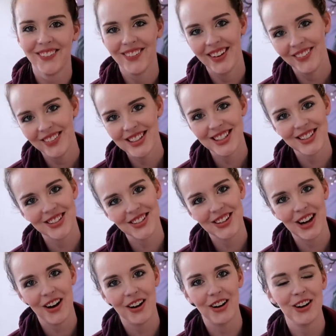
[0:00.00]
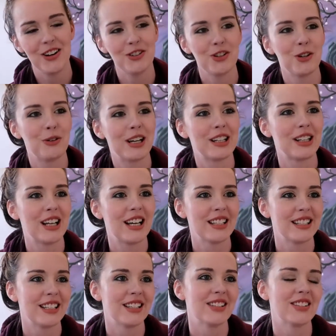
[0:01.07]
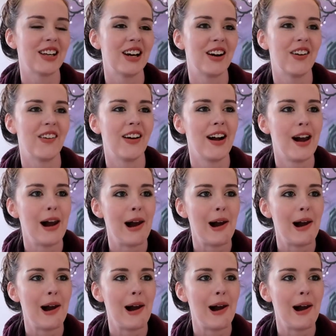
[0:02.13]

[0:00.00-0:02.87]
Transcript: well, we just took out our entryway closet, so